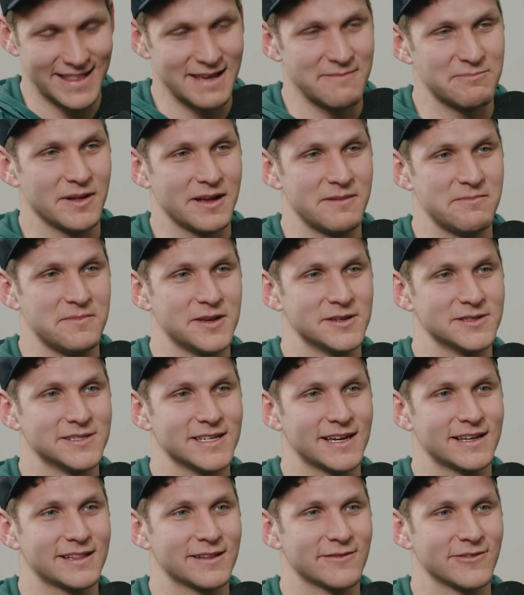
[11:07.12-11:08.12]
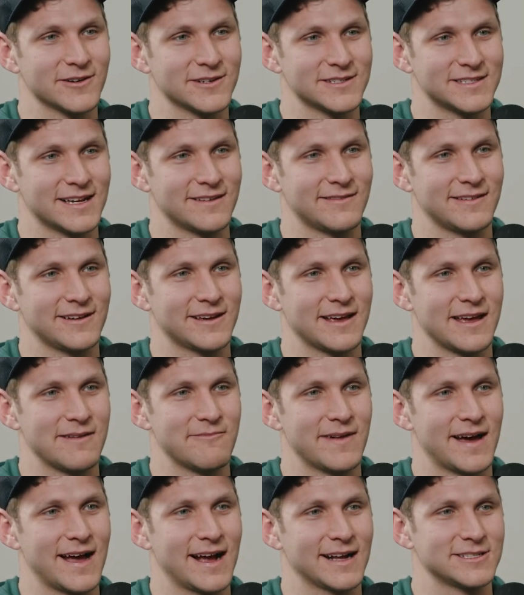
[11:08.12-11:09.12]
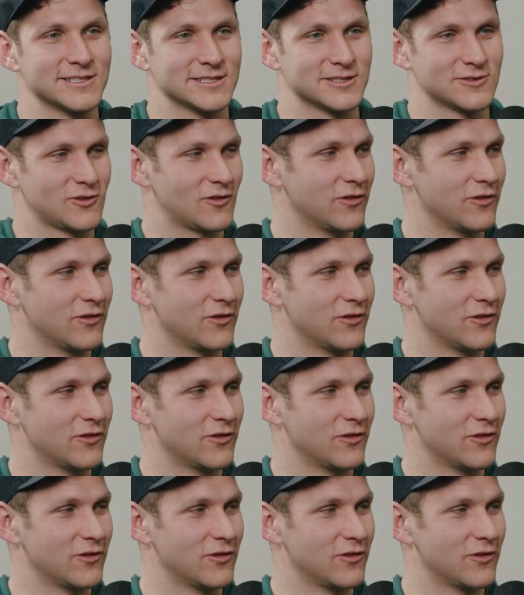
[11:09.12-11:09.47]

They played music the first time they came back, just...